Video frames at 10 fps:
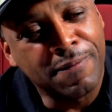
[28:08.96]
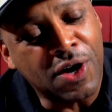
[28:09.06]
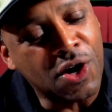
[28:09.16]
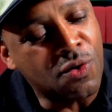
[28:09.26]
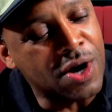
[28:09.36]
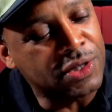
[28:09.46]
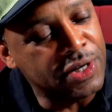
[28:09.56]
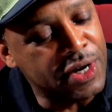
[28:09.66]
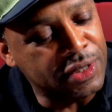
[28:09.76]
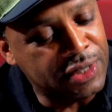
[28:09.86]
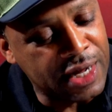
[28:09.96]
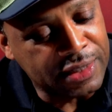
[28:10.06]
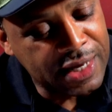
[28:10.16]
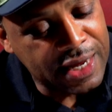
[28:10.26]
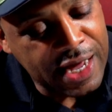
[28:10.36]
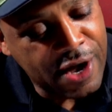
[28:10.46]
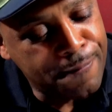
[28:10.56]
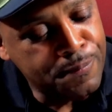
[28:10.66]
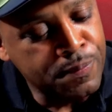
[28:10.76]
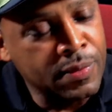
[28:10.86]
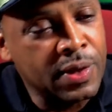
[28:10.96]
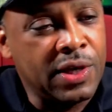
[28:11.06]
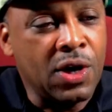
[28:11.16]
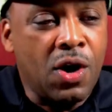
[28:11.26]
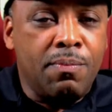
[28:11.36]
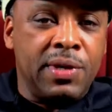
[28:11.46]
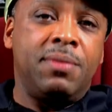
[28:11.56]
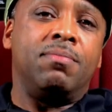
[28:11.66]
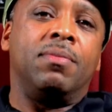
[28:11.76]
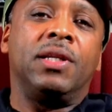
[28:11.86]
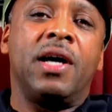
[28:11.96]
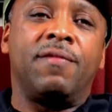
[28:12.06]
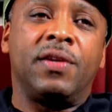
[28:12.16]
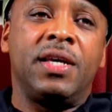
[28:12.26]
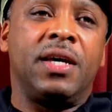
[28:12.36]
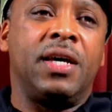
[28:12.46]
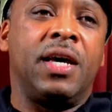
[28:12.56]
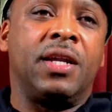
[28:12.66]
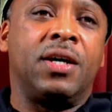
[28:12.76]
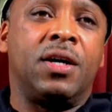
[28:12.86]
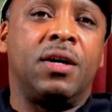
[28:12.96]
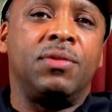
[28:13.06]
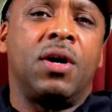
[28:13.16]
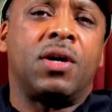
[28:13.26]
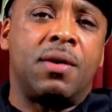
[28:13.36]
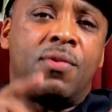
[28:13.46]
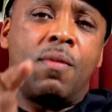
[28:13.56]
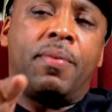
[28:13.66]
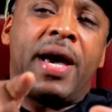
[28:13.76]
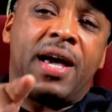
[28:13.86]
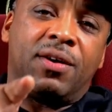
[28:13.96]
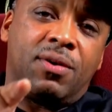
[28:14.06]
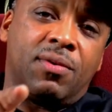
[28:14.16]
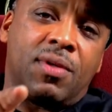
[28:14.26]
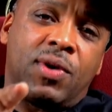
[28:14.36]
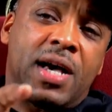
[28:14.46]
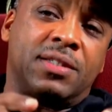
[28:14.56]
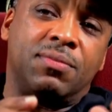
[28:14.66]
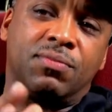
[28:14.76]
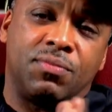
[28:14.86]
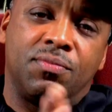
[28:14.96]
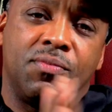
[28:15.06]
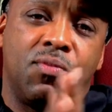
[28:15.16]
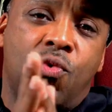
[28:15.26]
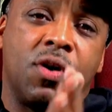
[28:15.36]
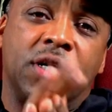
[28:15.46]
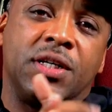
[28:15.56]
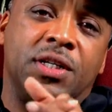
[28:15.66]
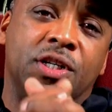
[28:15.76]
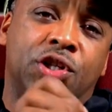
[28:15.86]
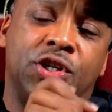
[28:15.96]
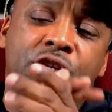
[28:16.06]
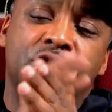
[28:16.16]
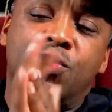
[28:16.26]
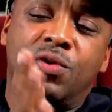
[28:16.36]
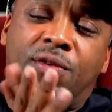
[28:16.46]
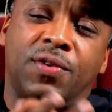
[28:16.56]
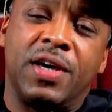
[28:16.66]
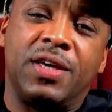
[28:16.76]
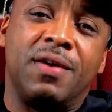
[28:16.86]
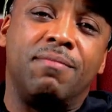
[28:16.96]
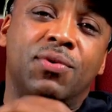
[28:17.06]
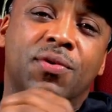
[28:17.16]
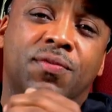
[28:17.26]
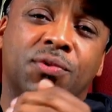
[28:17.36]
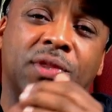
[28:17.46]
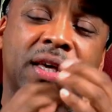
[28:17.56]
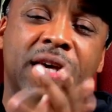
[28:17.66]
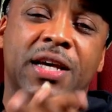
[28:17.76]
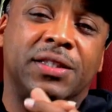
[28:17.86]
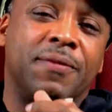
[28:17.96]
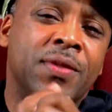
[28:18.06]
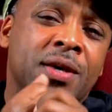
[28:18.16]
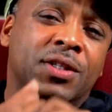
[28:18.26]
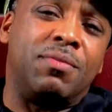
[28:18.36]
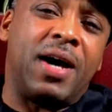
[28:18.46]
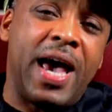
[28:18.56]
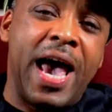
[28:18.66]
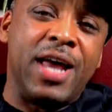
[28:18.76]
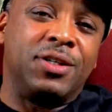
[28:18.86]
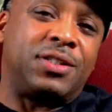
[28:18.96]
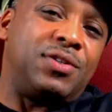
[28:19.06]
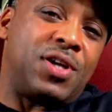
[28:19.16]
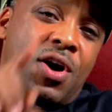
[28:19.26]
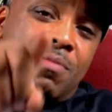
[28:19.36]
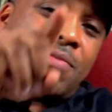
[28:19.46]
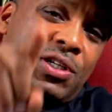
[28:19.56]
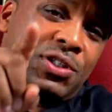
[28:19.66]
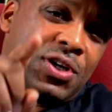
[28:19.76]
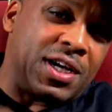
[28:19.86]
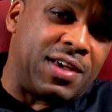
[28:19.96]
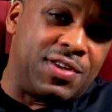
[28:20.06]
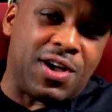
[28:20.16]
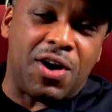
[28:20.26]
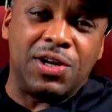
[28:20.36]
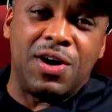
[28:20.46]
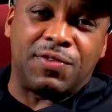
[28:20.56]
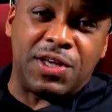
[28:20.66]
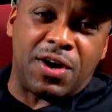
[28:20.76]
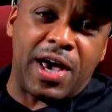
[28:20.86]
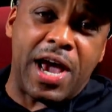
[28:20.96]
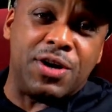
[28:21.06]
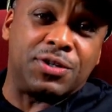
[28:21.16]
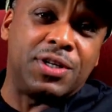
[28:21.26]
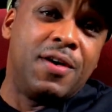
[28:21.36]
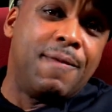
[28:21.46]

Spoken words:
Y'all go out there and check that out. Y'all be lovely, and y'all come on back. I got some more good news for you and beautiful things. To my haters, y'all make sure y'all giving y'all love to y'all haters.